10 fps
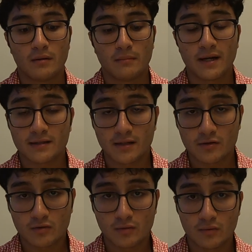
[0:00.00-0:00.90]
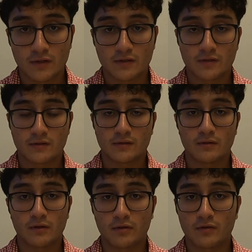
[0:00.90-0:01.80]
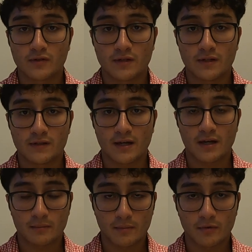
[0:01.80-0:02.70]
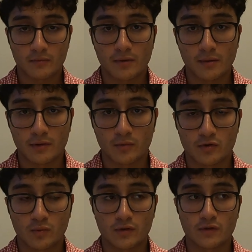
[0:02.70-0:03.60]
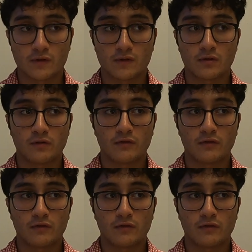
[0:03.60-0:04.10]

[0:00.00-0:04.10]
My schedule was on Thursdays, I had my mother baby, which was